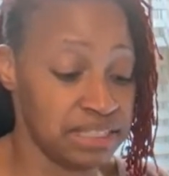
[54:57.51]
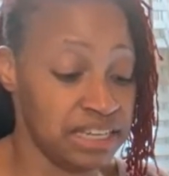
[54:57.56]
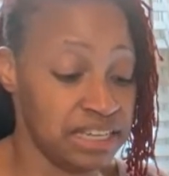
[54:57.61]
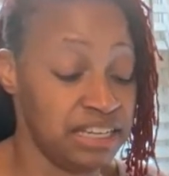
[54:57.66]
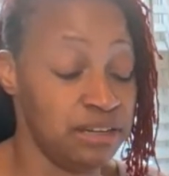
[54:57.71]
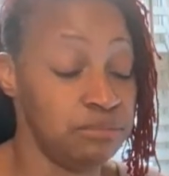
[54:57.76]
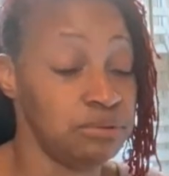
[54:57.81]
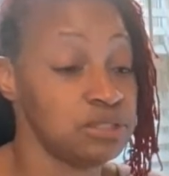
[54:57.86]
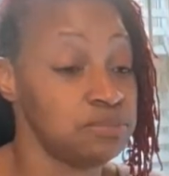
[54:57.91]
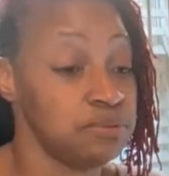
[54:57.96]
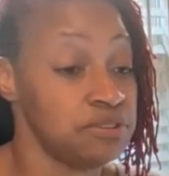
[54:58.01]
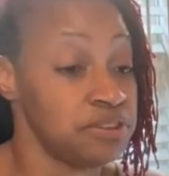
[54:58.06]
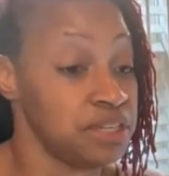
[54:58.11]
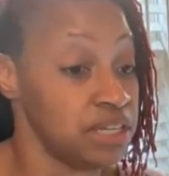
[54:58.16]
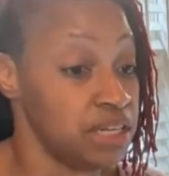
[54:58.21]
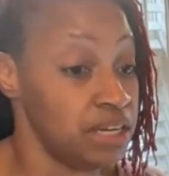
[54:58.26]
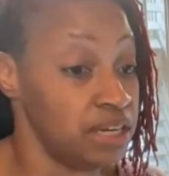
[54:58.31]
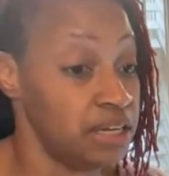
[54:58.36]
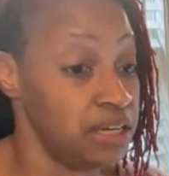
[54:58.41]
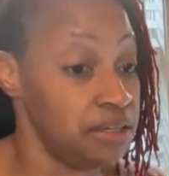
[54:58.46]
and it was with the
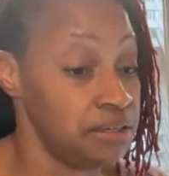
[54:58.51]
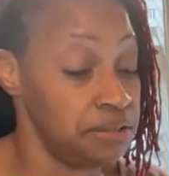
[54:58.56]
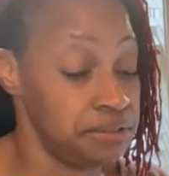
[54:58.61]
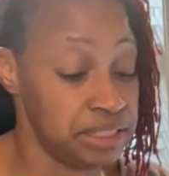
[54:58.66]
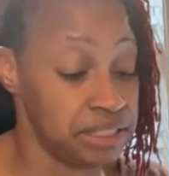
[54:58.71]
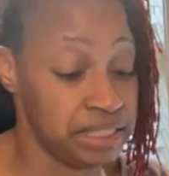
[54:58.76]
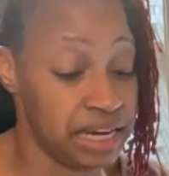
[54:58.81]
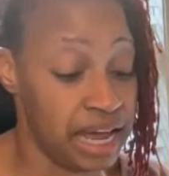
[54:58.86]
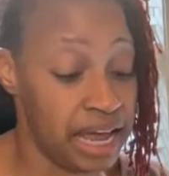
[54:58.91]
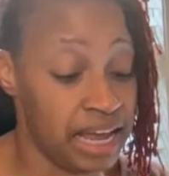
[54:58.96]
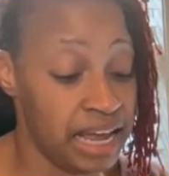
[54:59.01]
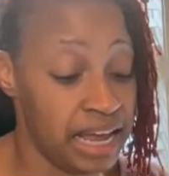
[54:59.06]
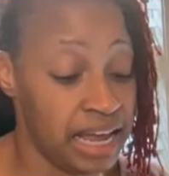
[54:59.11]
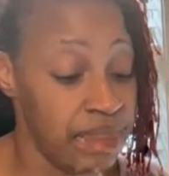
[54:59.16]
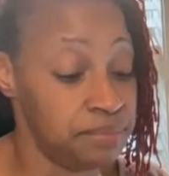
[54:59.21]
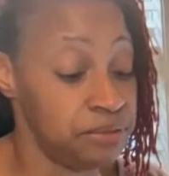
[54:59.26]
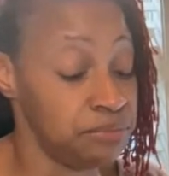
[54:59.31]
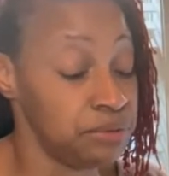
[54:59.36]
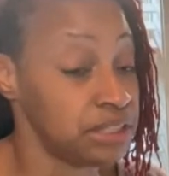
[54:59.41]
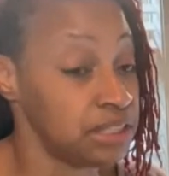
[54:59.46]
guild, and I hadn't
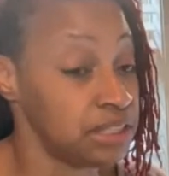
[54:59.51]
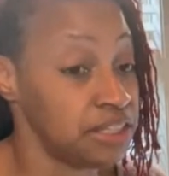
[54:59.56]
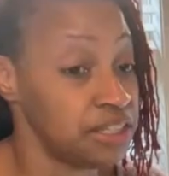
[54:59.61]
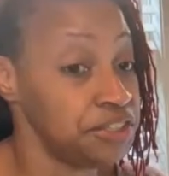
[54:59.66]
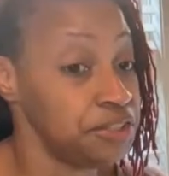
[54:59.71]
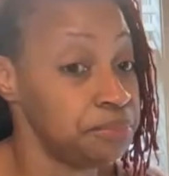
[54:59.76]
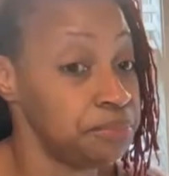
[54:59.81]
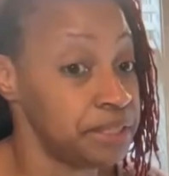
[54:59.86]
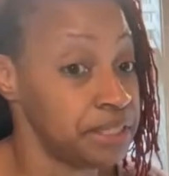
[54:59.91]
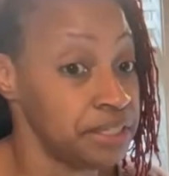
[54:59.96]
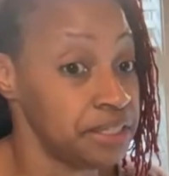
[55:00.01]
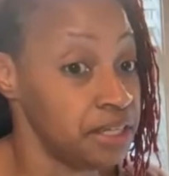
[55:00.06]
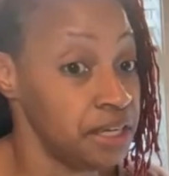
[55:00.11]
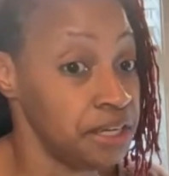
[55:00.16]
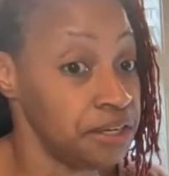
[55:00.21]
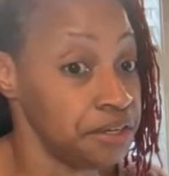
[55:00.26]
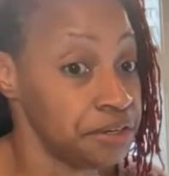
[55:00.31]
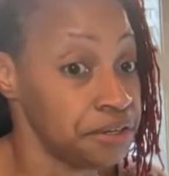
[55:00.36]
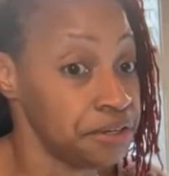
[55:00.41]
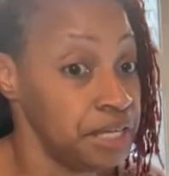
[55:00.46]
been with the guild but a
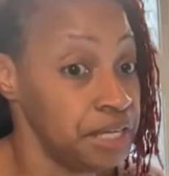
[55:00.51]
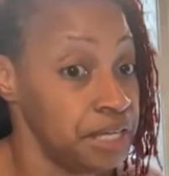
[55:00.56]
year,